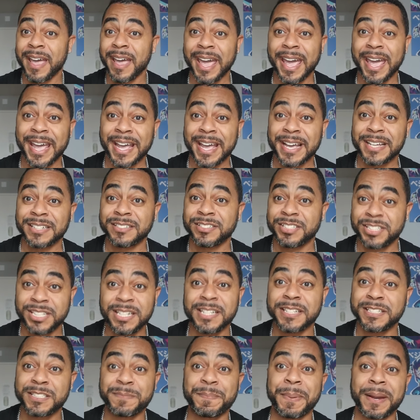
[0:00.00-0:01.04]
and she
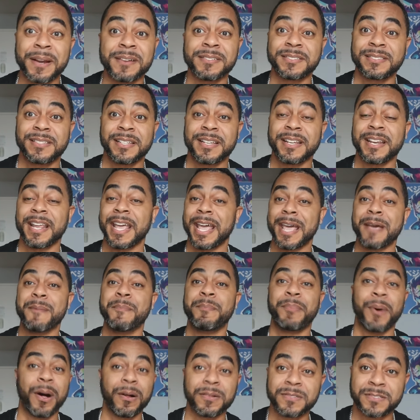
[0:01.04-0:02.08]
experienced it in
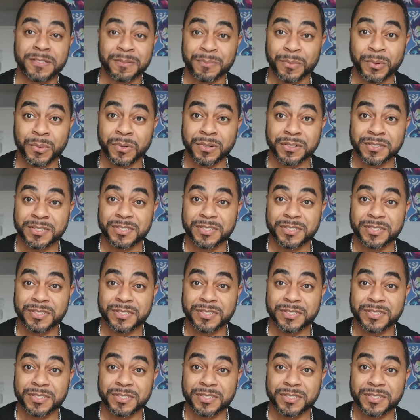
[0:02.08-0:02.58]
Baltimore.